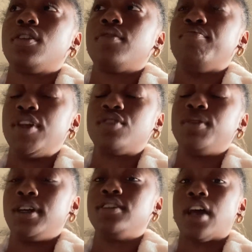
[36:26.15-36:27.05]
Bitch,
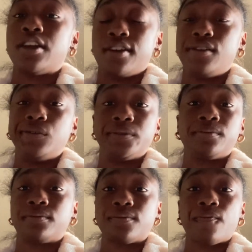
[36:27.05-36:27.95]
because I know.
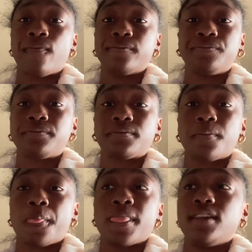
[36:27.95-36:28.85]

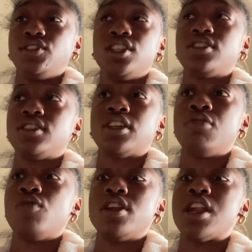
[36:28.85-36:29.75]
Just the same
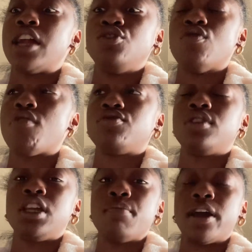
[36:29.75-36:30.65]
way that I knew I was going
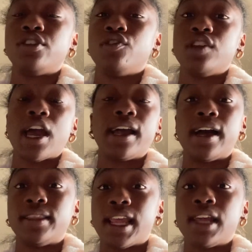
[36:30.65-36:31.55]
to get my degree, I
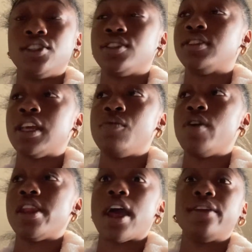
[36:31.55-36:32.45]
got that. Just the same way
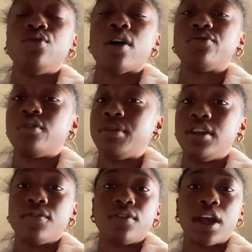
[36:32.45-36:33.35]
that I knew I was going to be
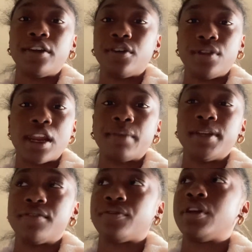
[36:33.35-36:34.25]
different, I know that I'm
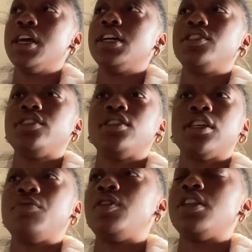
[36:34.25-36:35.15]
different. Just the
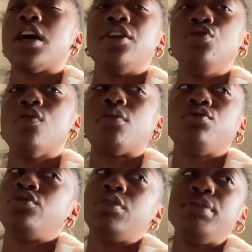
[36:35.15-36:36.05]
same way that I knew I was
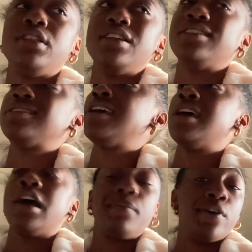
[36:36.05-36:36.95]
going to be this,
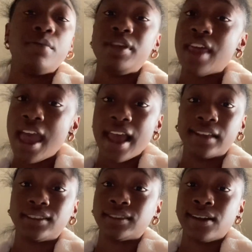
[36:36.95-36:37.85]
I'm going to be that.